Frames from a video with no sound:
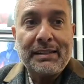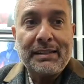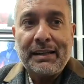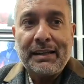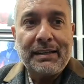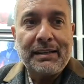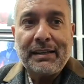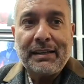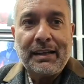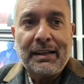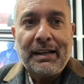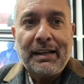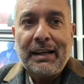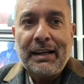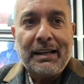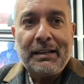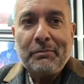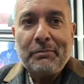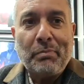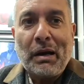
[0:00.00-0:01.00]
And
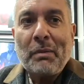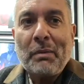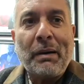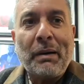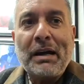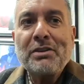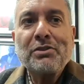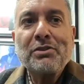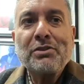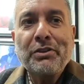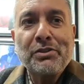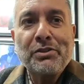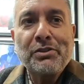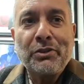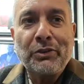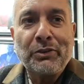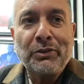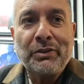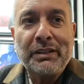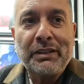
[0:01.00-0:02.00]
my passion is
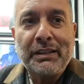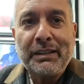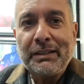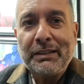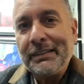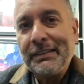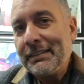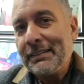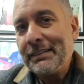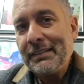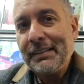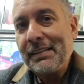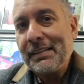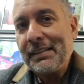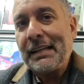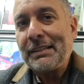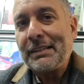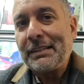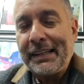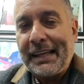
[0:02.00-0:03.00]
not the
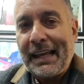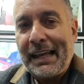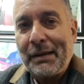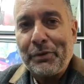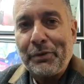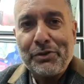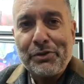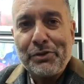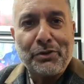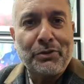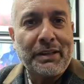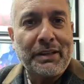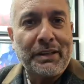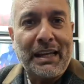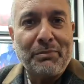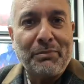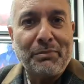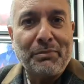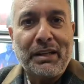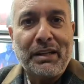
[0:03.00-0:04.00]
Saturday game or the Sunday
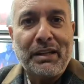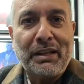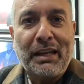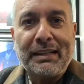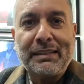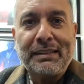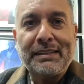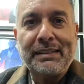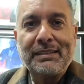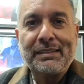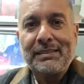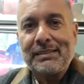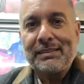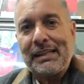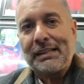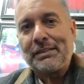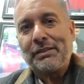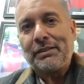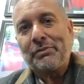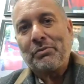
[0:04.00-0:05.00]
game with the ladies,
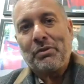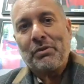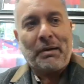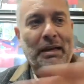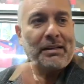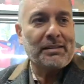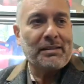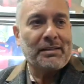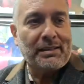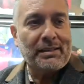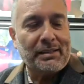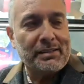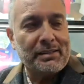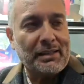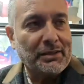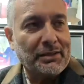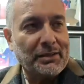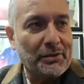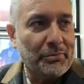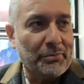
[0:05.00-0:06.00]
Saturday with the men,
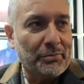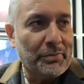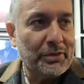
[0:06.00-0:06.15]
Saturday,